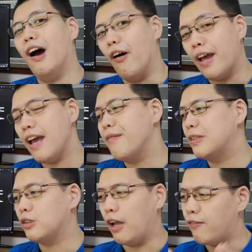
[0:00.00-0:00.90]
Okay,
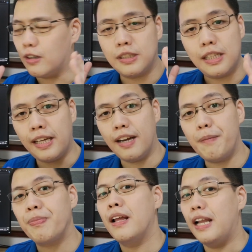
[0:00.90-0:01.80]
so if you're still
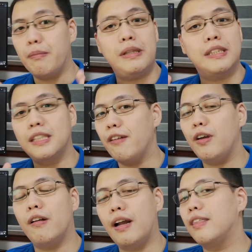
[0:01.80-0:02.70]
here, let me just give
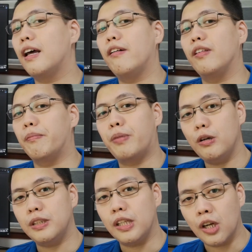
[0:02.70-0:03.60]
you a rundown of the
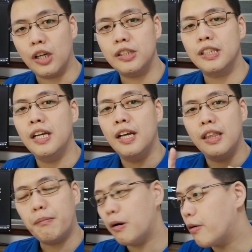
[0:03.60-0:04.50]
pros and cons.
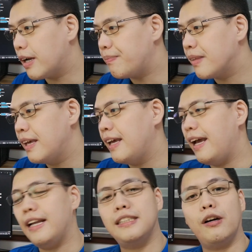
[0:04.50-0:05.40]
Number one, it is